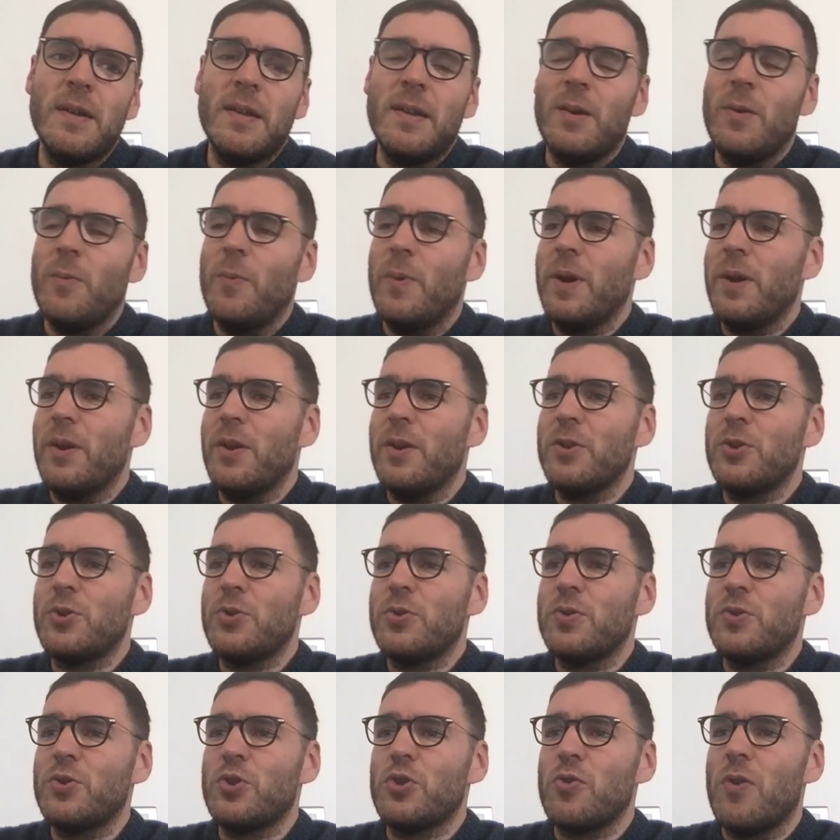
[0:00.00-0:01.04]
We're going
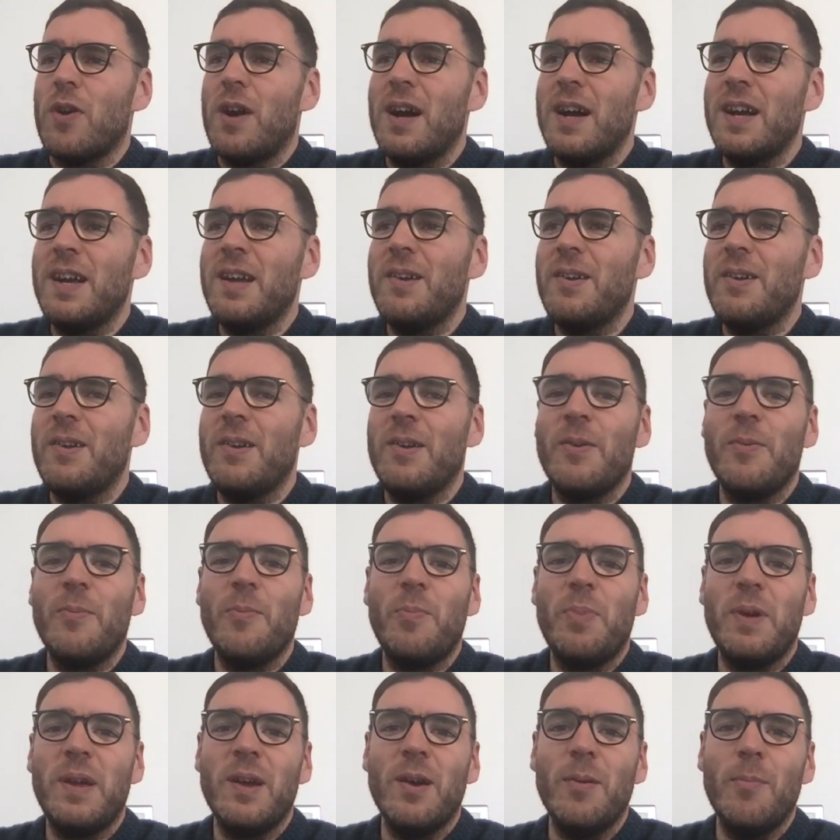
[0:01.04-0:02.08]
to try
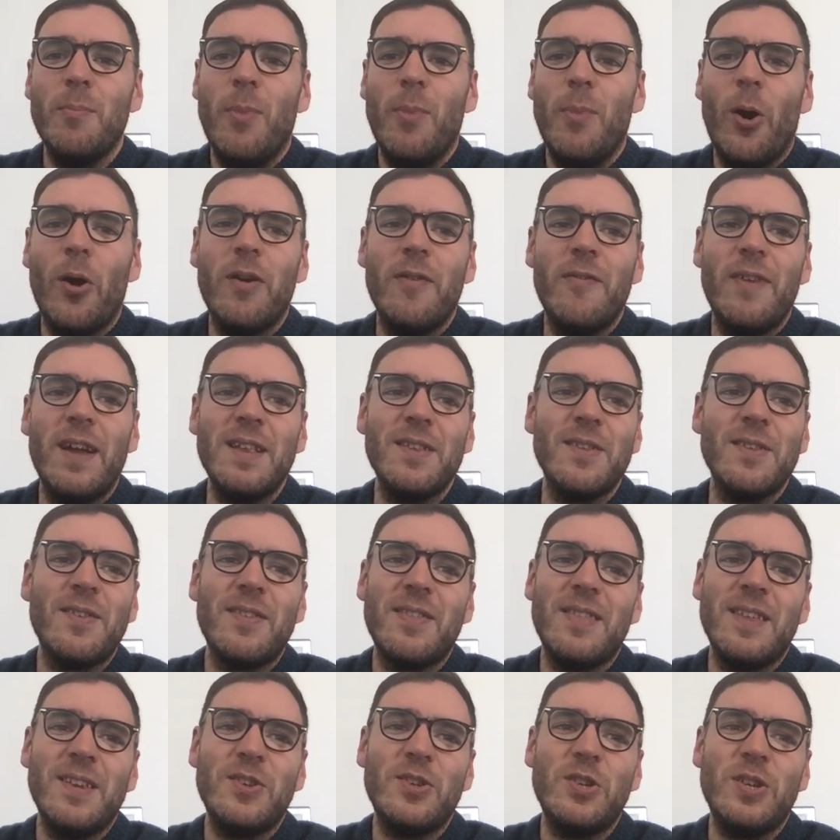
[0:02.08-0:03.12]
be at more
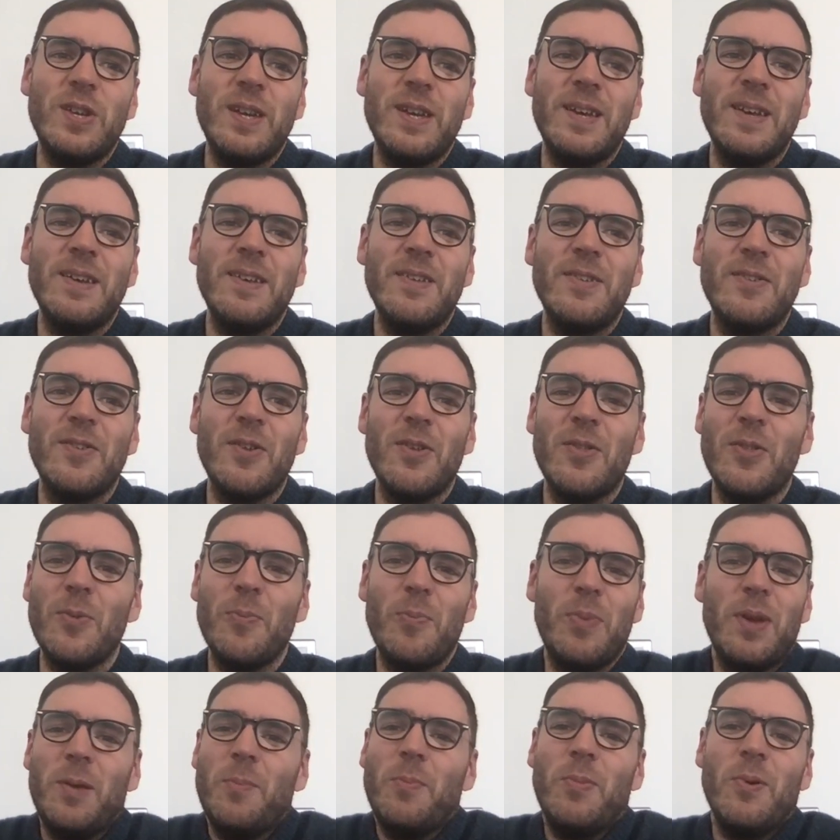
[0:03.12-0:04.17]
events this year so
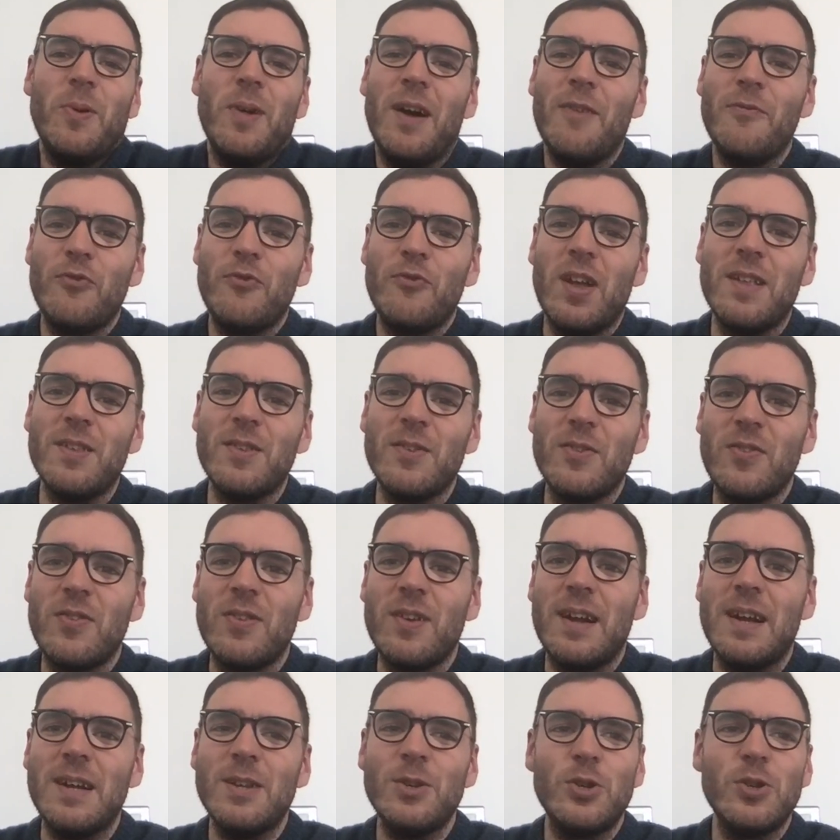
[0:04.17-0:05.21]
that people have a chance
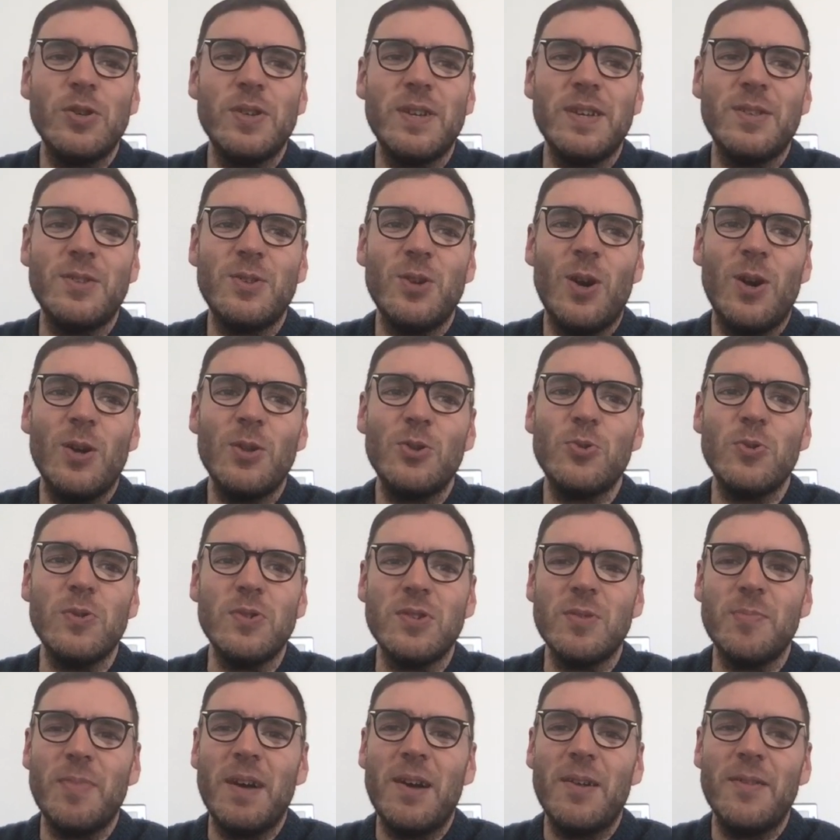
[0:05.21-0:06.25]
to actually talk to
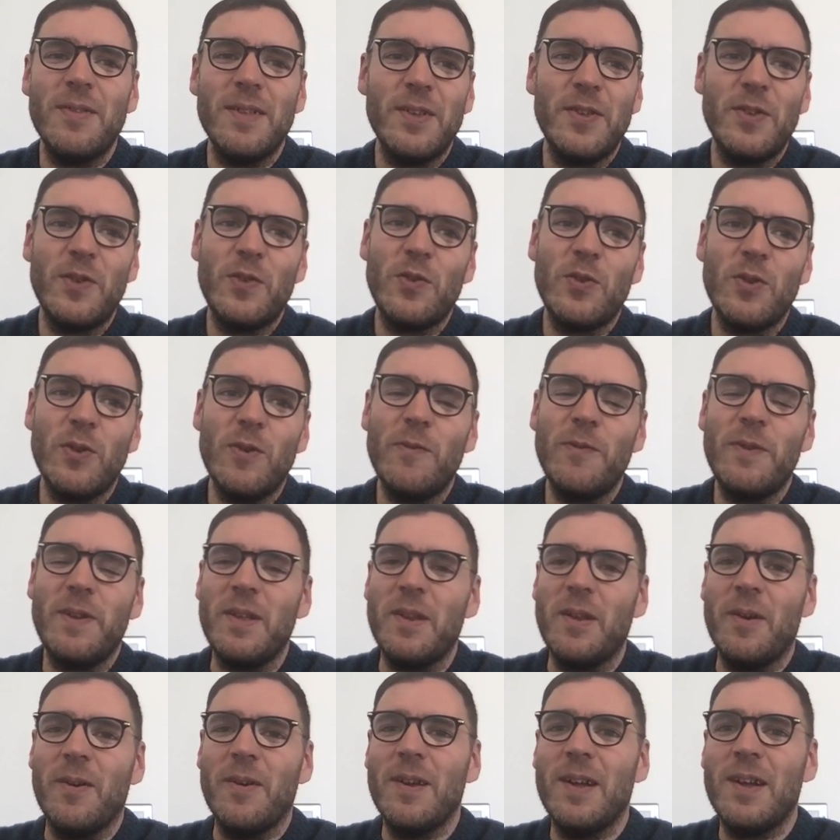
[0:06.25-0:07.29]
us about this stuff,
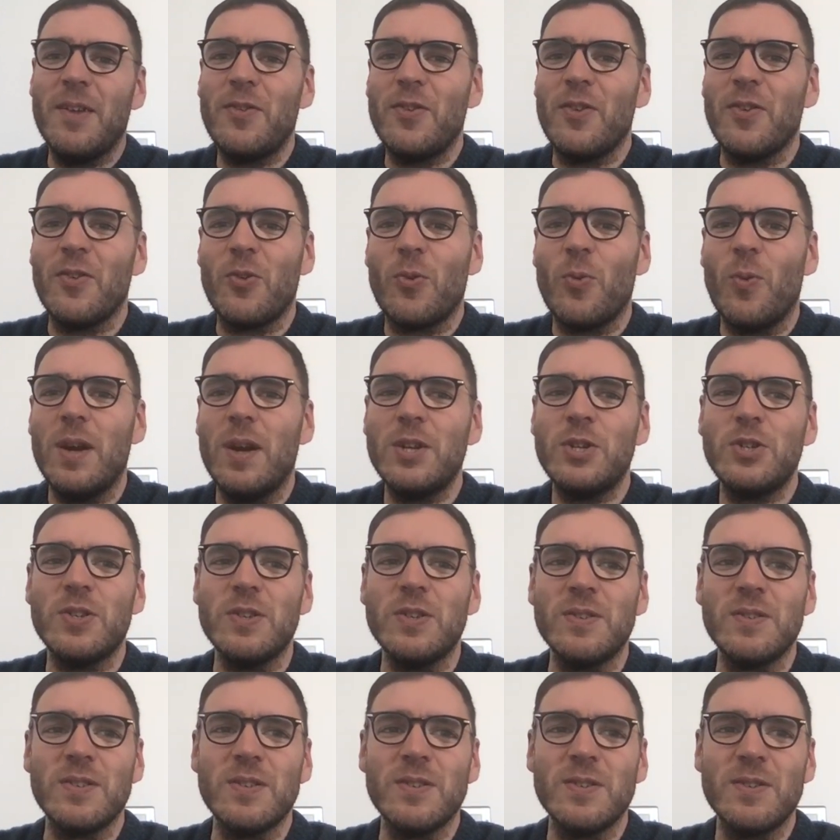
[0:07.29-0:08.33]
and ask us
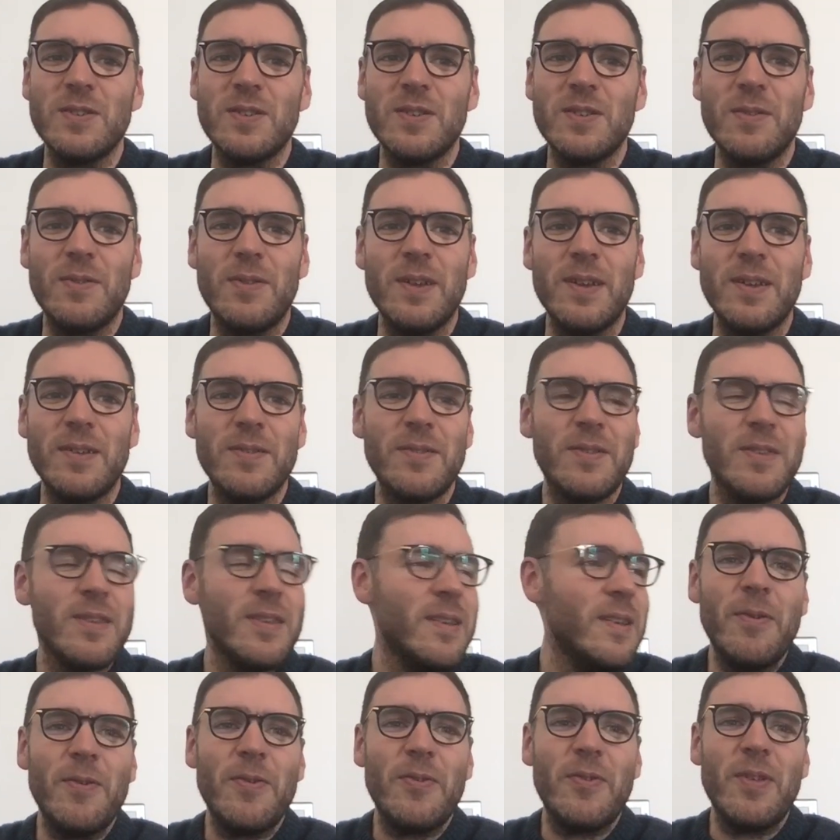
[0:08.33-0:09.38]
questions and things.
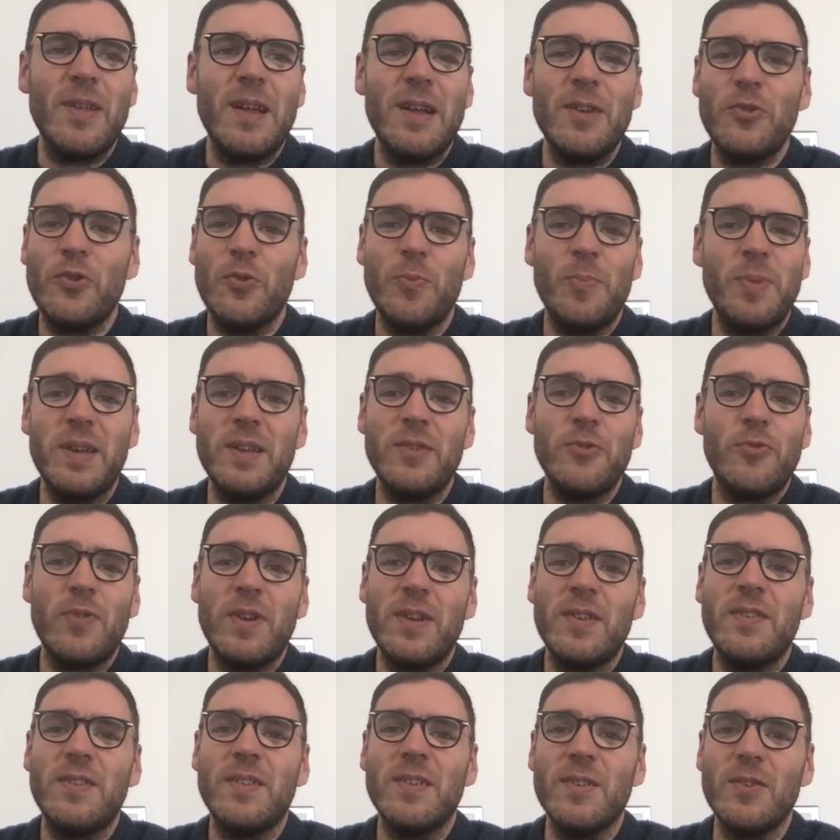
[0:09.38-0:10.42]
So that should be
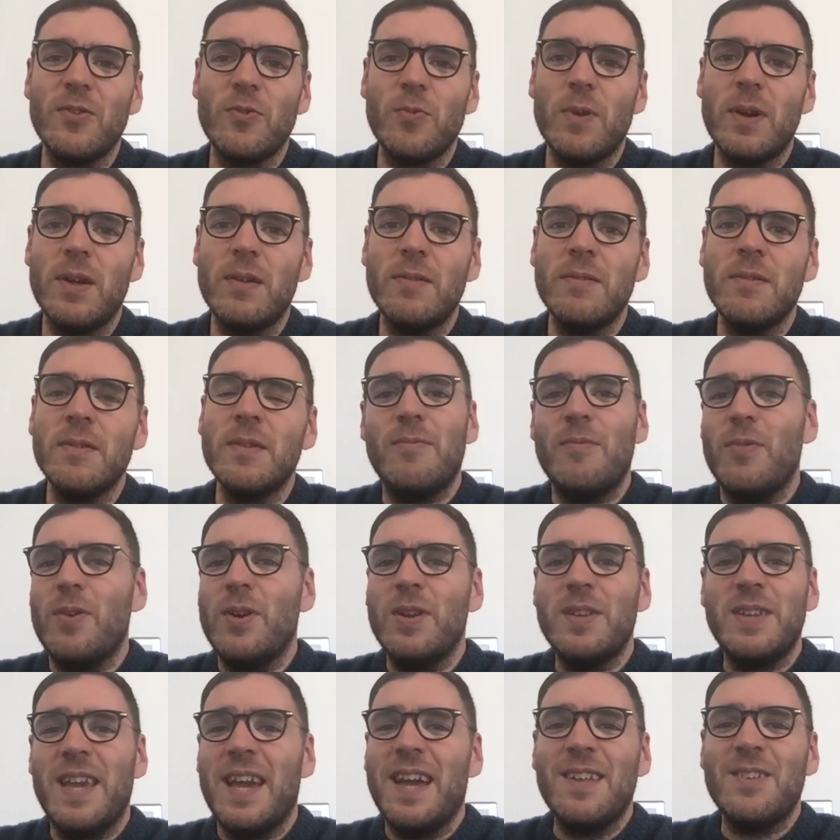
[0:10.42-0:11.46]
interesting as well.
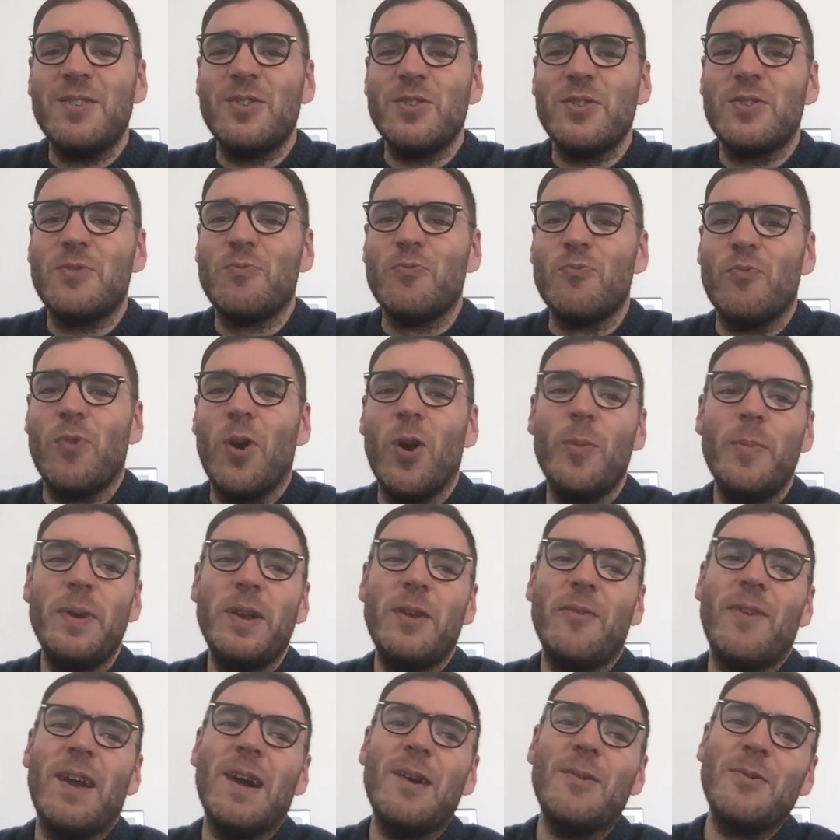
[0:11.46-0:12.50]
And just roaming
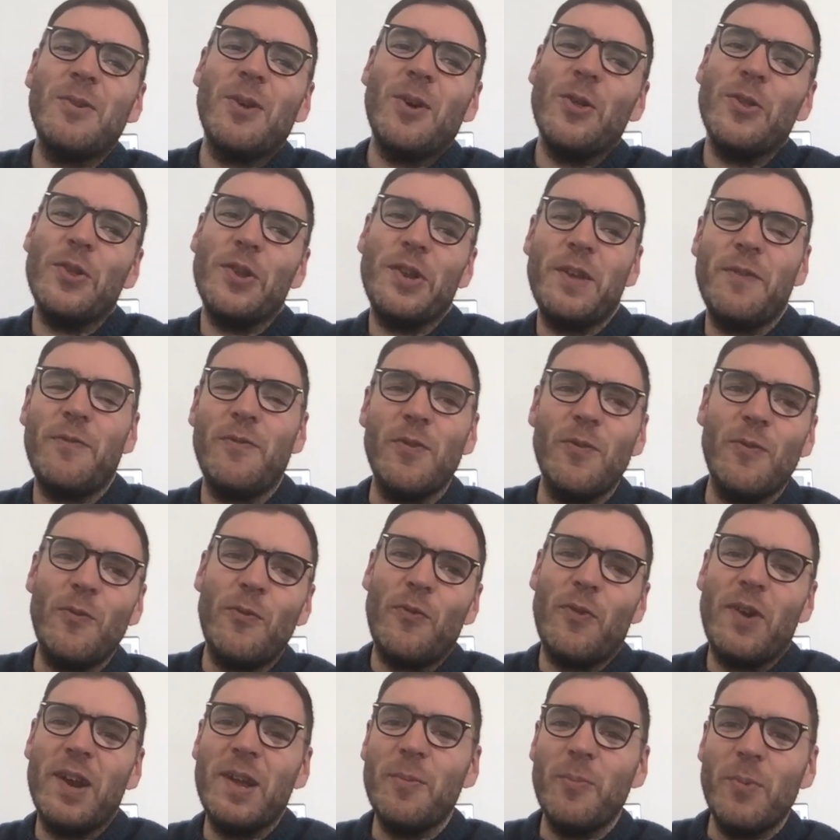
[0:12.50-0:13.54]
around all the different
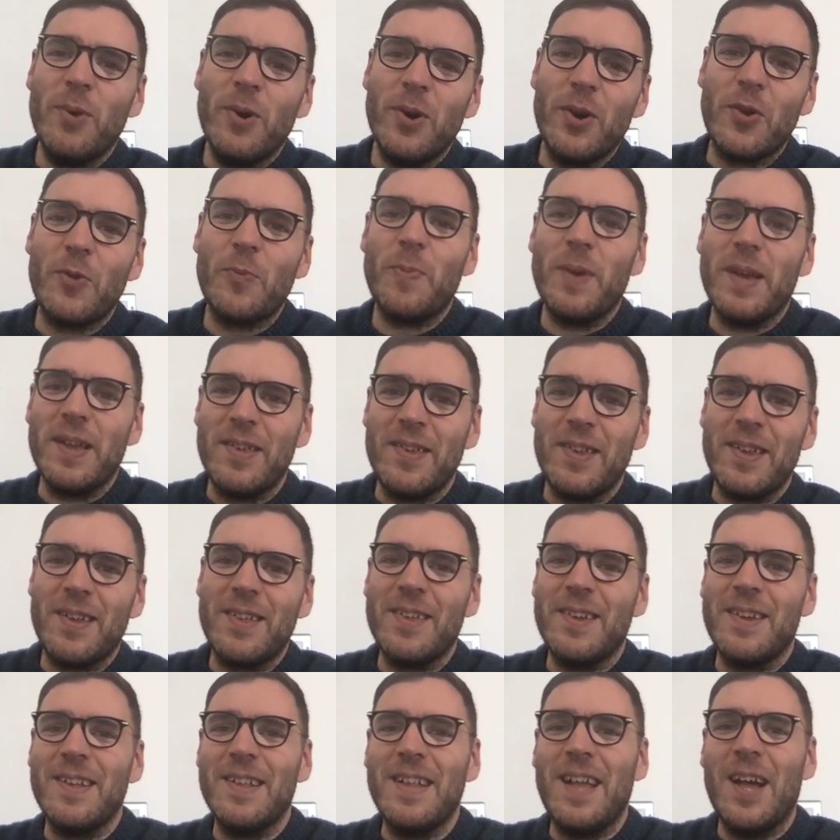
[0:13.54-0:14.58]
frameworks
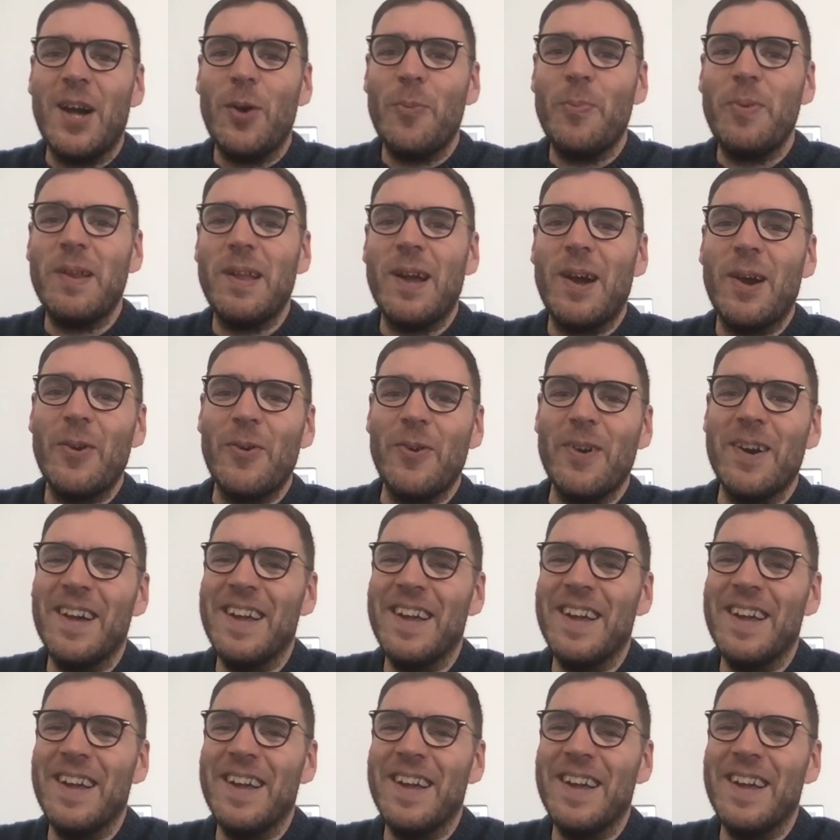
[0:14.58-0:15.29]
basically and helping out.